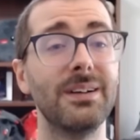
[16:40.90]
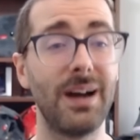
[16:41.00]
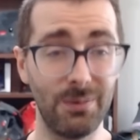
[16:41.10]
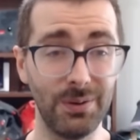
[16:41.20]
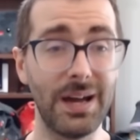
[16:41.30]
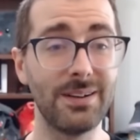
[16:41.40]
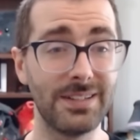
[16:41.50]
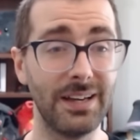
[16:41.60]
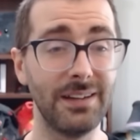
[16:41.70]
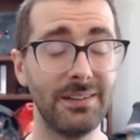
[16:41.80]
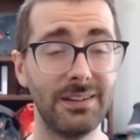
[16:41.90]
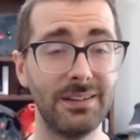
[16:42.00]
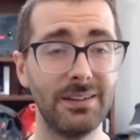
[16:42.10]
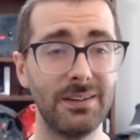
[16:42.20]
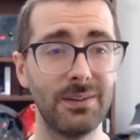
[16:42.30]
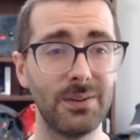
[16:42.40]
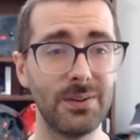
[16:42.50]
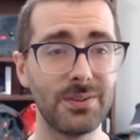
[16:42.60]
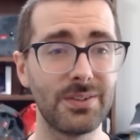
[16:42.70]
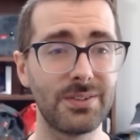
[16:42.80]
I will now say
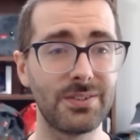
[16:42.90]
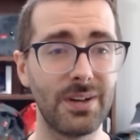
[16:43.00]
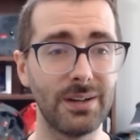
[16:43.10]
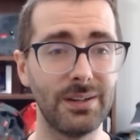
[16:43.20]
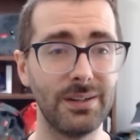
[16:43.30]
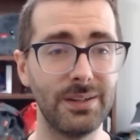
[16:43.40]
Urza Saga